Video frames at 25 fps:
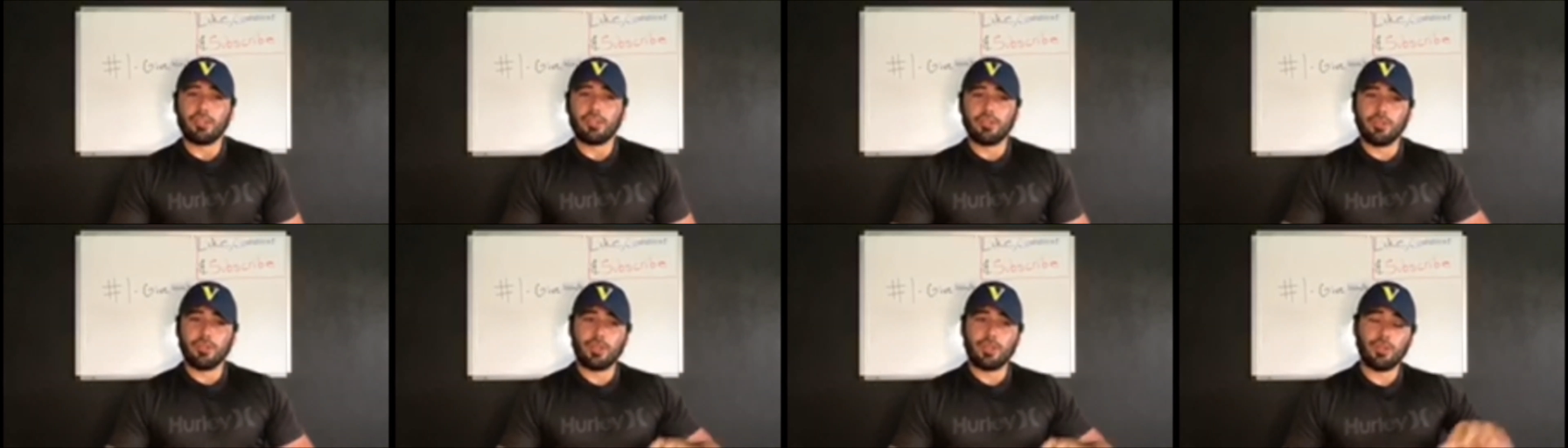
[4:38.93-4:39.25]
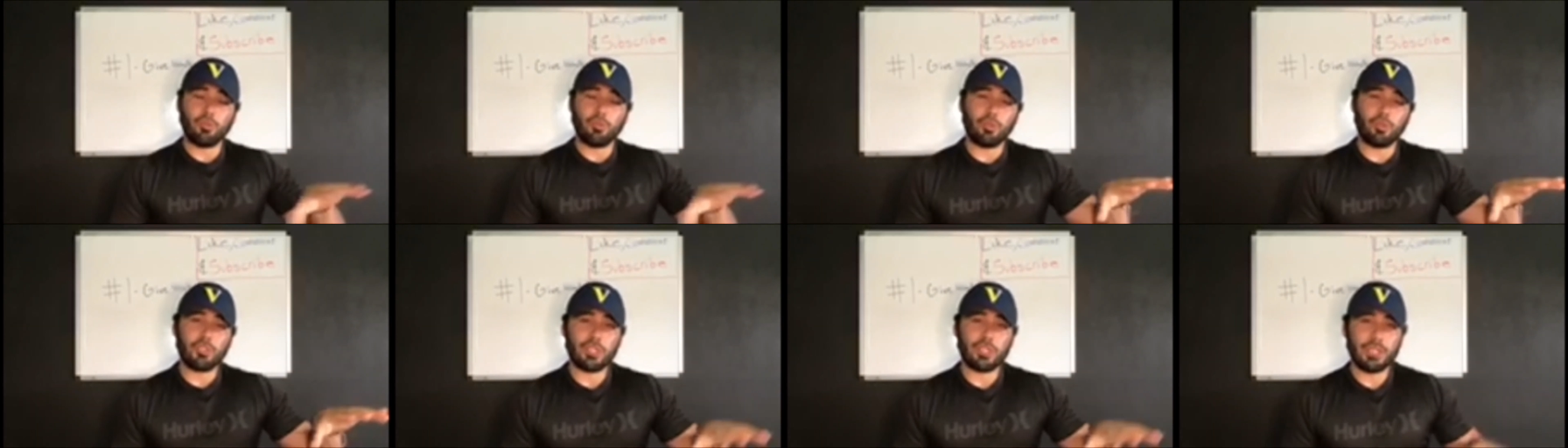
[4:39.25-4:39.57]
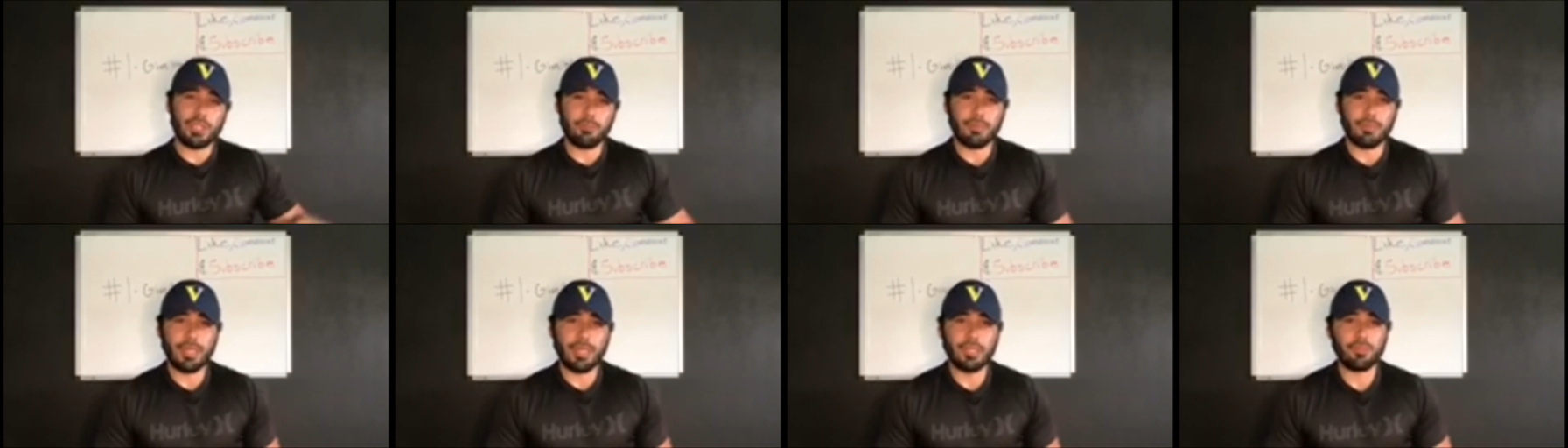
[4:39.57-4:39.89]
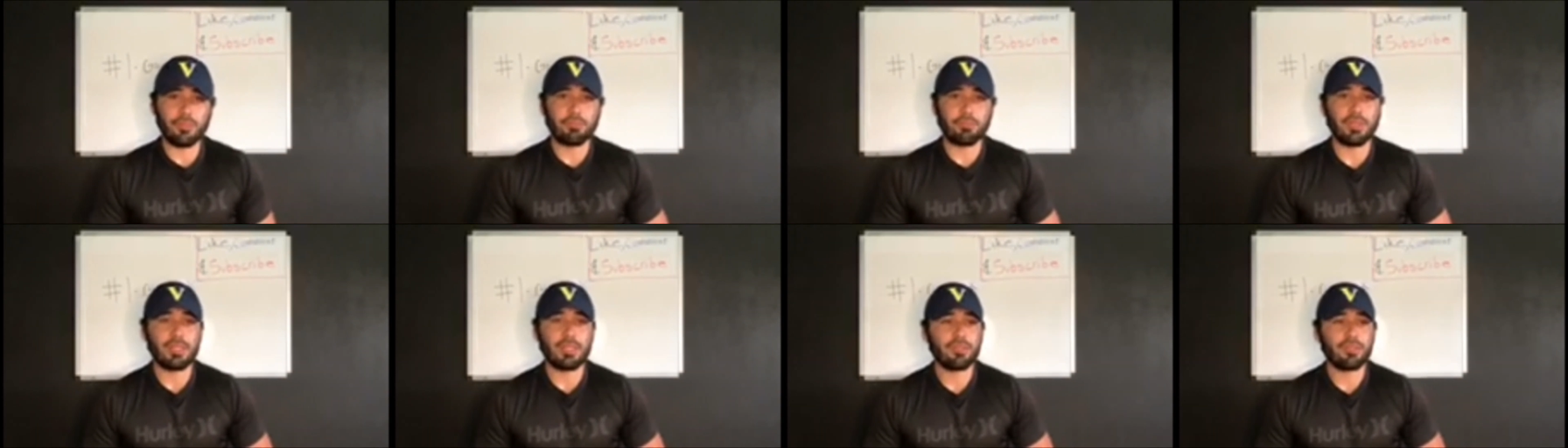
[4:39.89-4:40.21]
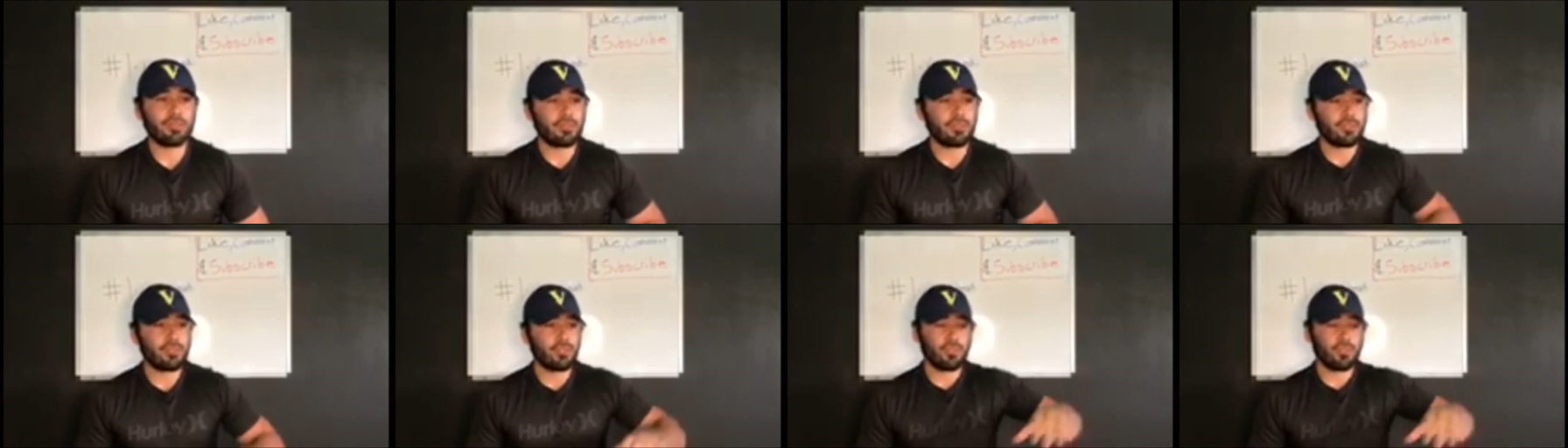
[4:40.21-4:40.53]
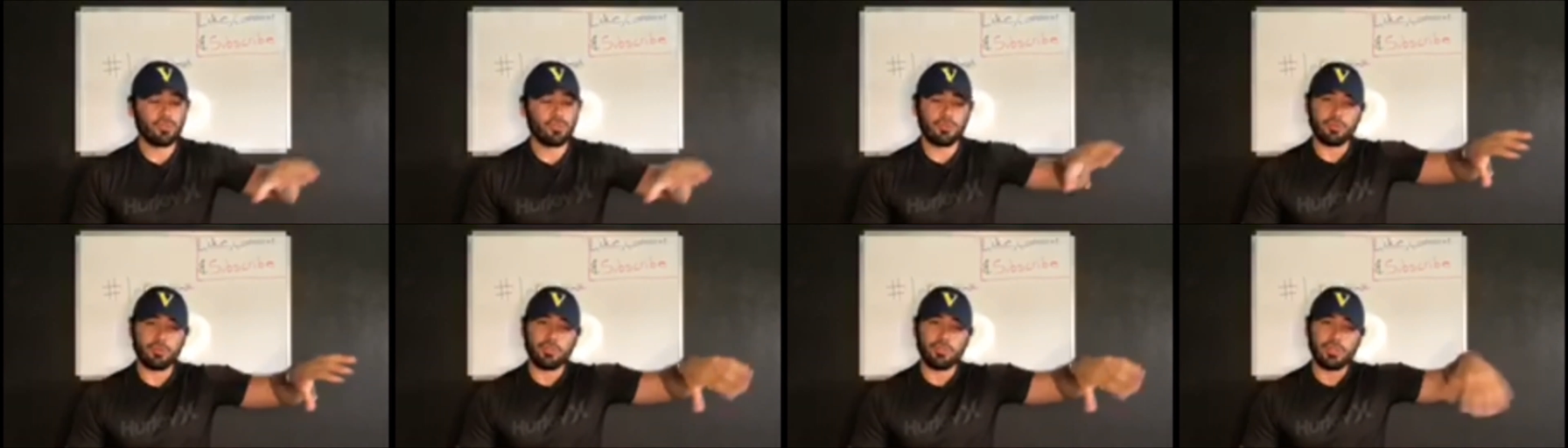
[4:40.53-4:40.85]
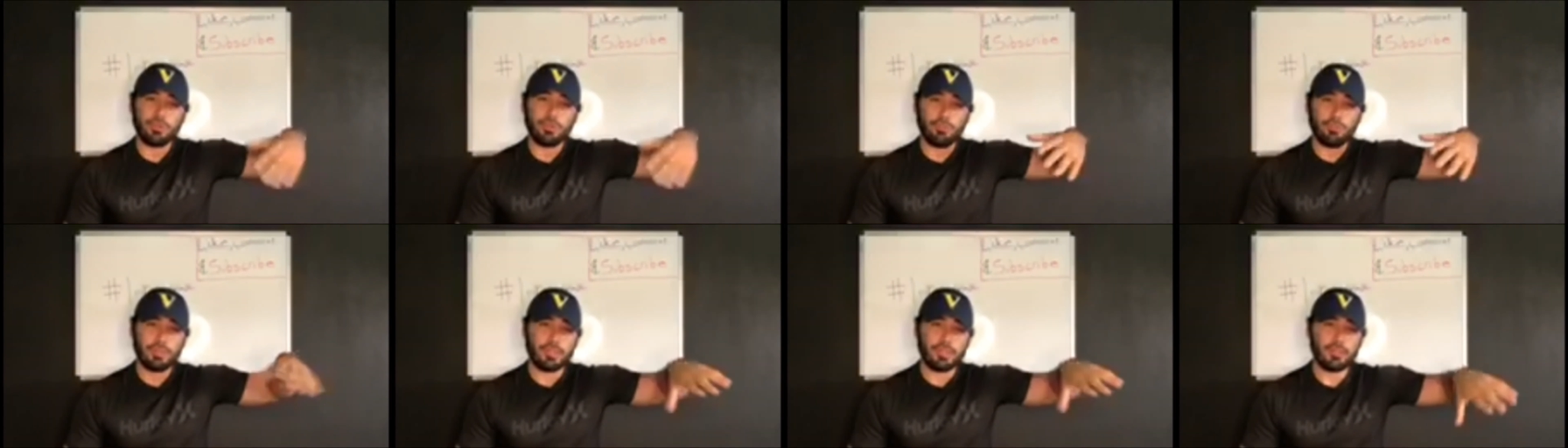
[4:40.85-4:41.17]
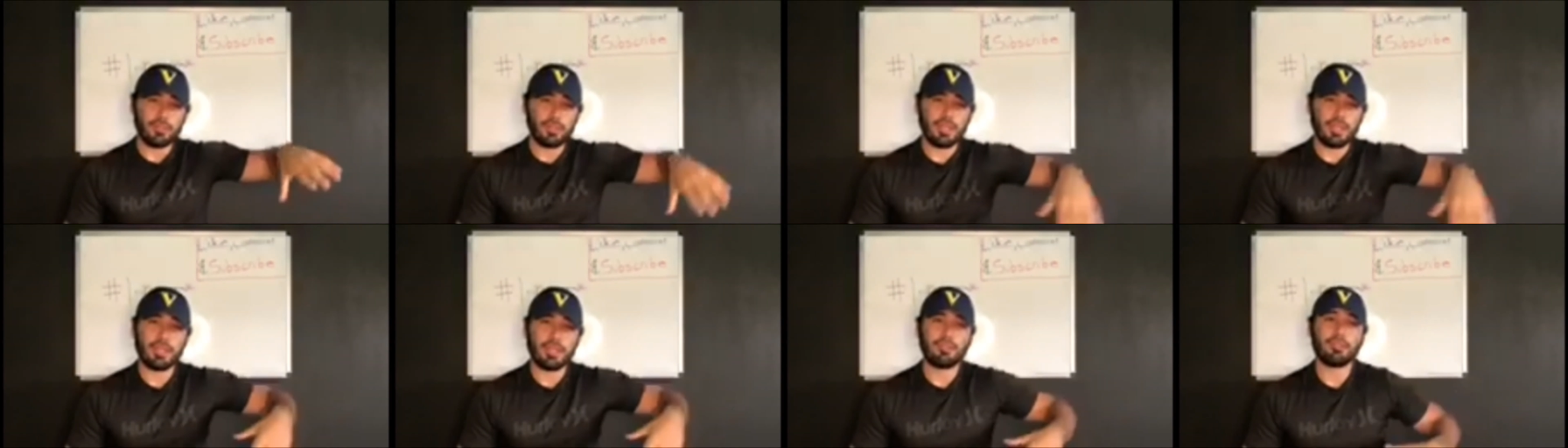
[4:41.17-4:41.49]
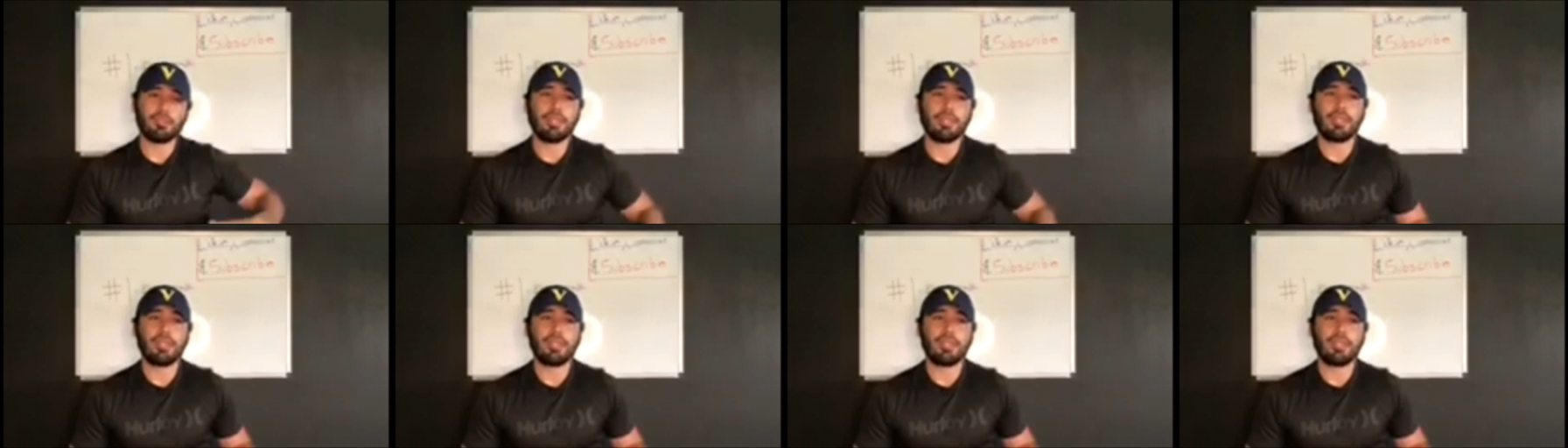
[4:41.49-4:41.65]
we'll try to pay you better, you have a better life.